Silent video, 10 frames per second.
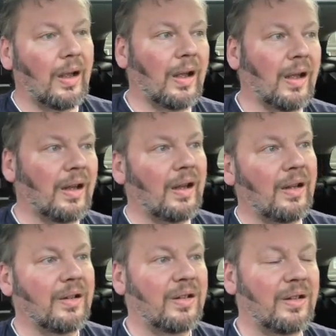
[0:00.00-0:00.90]

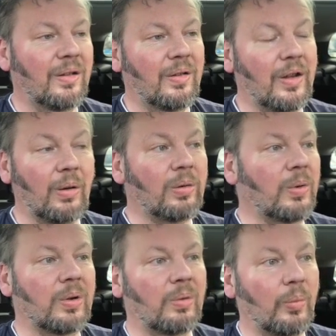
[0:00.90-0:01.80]
And the old
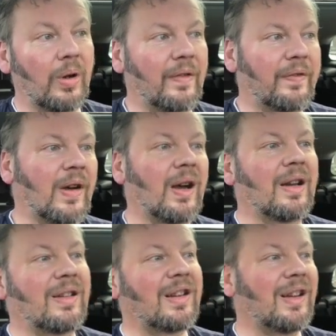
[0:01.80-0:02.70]
one worked fine
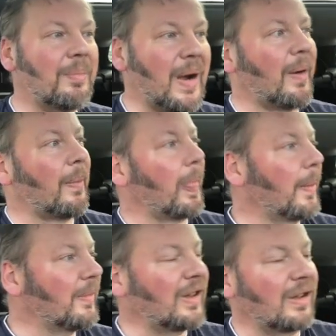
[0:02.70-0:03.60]
until about
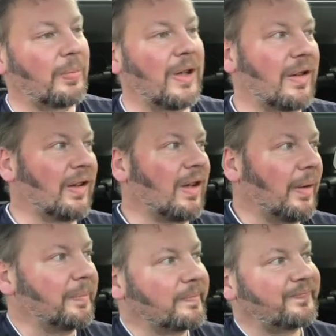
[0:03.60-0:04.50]
6 weeks
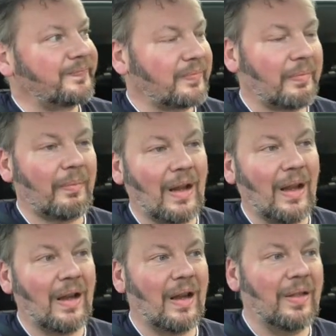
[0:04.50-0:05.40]
ago.
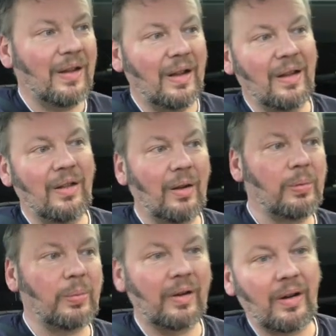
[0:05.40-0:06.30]
And then the
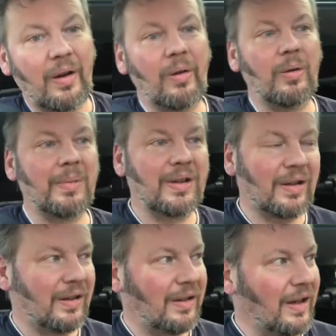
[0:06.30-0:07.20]
old one at home
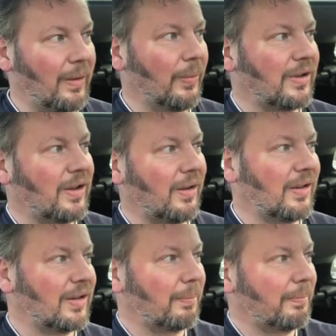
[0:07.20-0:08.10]
decided it was
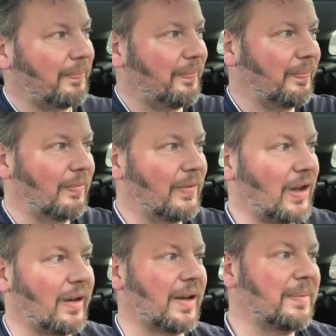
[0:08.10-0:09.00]
going to
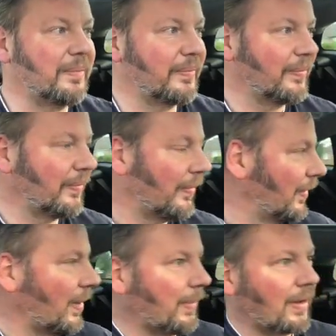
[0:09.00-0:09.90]
die,
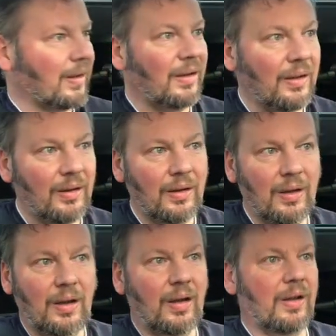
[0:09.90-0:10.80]
typically.
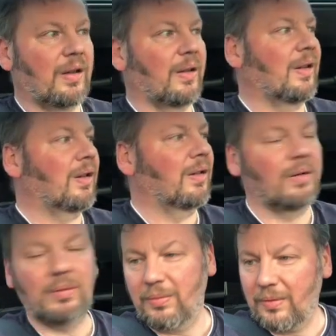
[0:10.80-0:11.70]
So I was like,
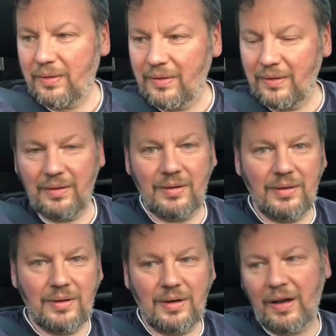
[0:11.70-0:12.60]
oh.
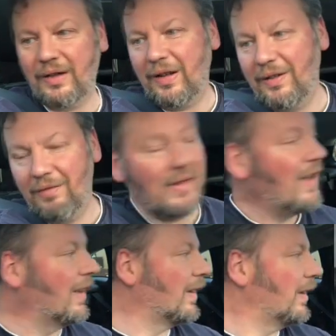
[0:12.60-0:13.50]
And I didn't
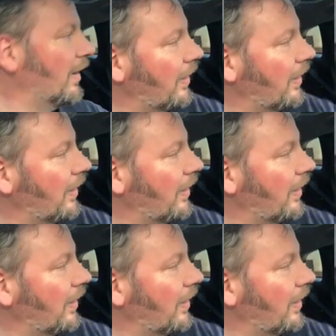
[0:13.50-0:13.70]
really